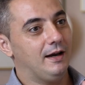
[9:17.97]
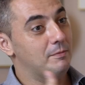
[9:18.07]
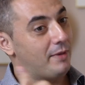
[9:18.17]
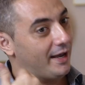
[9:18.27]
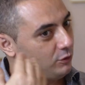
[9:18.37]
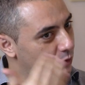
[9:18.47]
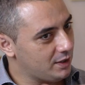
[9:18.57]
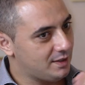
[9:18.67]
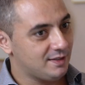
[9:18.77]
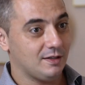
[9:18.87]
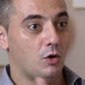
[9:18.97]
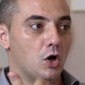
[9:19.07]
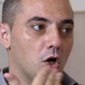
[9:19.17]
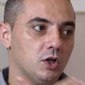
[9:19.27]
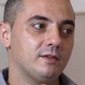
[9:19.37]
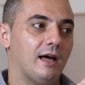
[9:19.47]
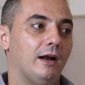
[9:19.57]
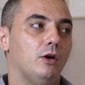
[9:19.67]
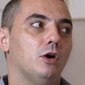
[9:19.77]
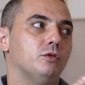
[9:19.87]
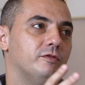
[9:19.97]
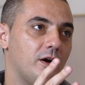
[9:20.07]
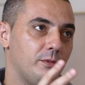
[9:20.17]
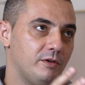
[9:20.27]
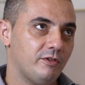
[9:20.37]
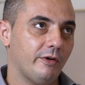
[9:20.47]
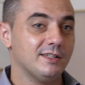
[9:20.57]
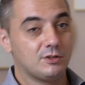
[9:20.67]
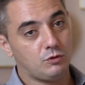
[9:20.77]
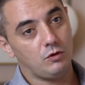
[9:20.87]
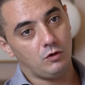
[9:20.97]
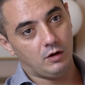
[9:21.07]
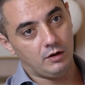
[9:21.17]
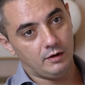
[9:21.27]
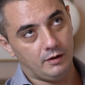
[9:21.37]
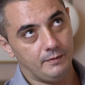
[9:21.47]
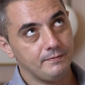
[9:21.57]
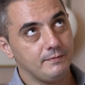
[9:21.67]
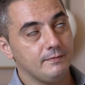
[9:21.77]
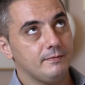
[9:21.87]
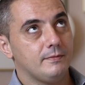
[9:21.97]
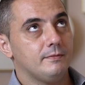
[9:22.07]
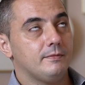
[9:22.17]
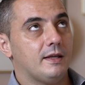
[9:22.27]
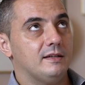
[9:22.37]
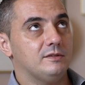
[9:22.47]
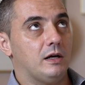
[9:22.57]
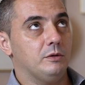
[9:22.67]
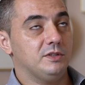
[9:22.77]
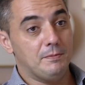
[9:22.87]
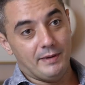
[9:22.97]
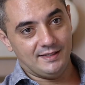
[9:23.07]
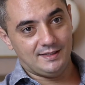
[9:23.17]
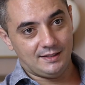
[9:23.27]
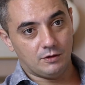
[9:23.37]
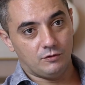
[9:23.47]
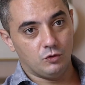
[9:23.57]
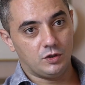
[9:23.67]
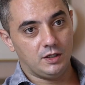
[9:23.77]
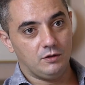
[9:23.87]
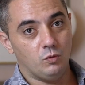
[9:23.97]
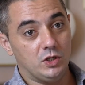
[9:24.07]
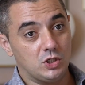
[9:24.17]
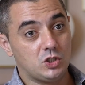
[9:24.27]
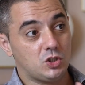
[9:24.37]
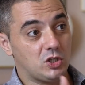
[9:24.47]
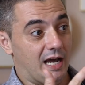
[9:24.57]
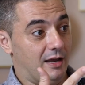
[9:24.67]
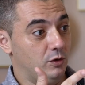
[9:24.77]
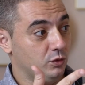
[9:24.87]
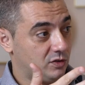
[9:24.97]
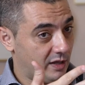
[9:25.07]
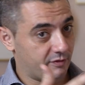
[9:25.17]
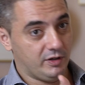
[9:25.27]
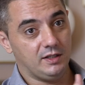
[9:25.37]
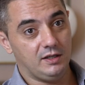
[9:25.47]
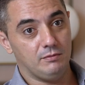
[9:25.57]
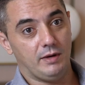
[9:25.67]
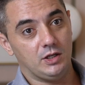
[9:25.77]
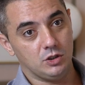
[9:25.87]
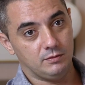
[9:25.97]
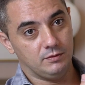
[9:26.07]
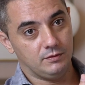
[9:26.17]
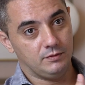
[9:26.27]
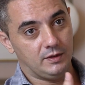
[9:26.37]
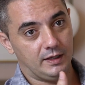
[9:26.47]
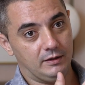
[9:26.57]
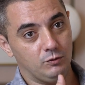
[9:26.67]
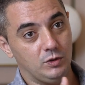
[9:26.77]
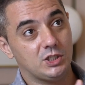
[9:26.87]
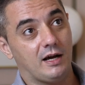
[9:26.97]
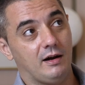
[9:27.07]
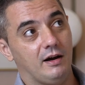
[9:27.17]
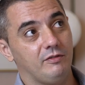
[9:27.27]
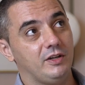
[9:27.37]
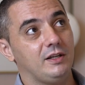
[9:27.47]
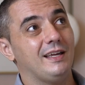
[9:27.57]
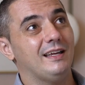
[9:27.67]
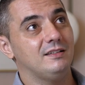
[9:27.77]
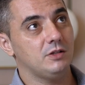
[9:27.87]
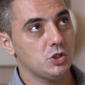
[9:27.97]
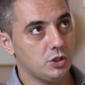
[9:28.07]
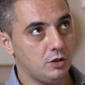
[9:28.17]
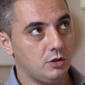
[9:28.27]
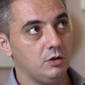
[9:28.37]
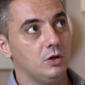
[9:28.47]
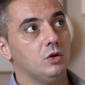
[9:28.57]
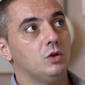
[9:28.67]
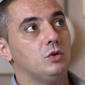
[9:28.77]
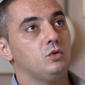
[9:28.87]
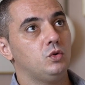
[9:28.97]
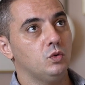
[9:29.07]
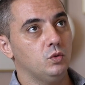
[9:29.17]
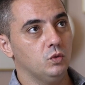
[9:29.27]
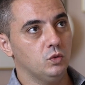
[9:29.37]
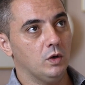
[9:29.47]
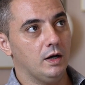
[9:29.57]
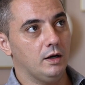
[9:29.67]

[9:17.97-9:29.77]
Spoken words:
And by doing this a lot, I learned very, very strong, I would say basics of cooking, which I use every day in my job and which are, I think, essential to